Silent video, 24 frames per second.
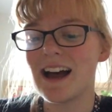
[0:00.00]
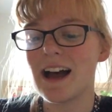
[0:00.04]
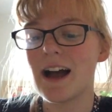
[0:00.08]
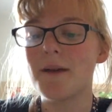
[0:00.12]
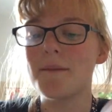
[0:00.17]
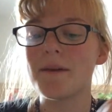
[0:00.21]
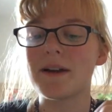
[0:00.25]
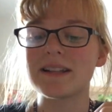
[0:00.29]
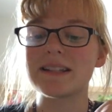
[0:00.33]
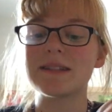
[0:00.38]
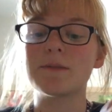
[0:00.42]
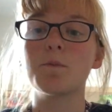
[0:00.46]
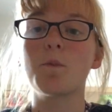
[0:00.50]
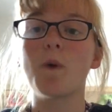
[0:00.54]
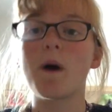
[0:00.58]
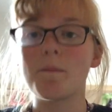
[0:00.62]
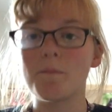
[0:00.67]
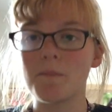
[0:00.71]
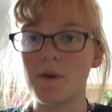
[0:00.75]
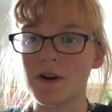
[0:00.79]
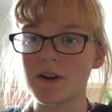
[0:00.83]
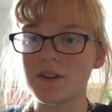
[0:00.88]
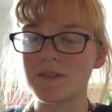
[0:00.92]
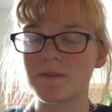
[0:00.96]
um, as in
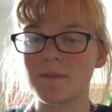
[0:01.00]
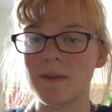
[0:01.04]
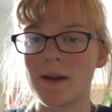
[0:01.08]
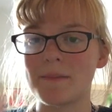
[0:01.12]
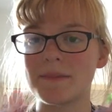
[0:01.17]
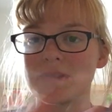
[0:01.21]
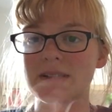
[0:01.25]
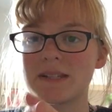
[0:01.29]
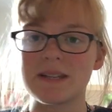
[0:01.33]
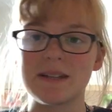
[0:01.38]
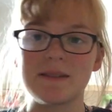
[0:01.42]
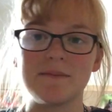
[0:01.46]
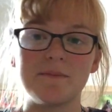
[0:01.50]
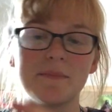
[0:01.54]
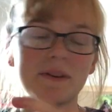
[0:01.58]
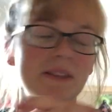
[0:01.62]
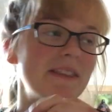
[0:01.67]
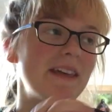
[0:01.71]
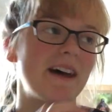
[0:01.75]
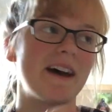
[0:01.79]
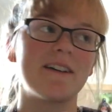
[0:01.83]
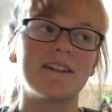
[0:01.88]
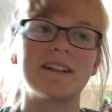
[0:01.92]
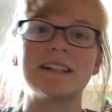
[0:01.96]
one box from Amazon, but
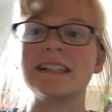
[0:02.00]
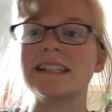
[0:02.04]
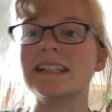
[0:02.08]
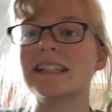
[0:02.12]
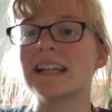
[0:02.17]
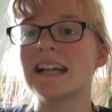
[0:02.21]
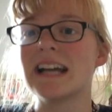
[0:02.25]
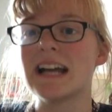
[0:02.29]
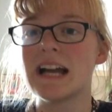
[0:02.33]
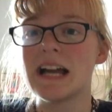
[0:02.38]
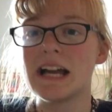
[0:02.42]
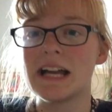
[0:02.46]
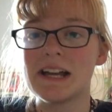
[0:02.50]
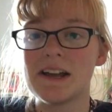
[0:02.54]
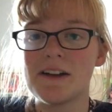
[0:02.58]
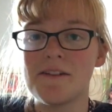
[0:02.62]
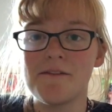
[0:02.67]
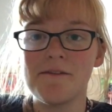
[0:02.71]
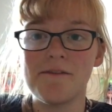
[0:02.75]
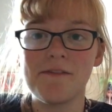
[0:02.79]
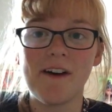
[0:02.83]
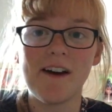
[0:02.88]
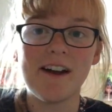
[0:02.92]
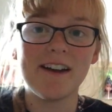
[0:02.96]
there are
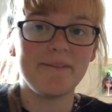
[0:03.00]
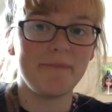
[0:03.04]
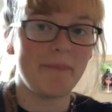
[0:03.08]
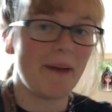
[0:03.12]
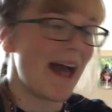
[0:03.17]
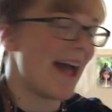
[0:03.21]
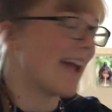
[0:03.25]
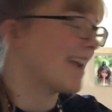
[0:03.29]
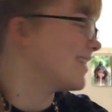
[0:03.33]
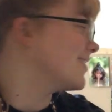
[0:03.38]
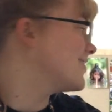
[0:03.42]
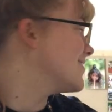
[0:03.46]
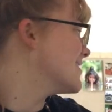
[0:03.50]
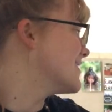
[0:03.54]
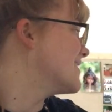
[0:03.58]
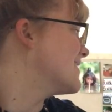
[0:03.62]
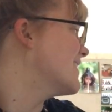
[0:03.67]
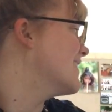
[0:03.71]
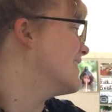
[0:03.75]
five packages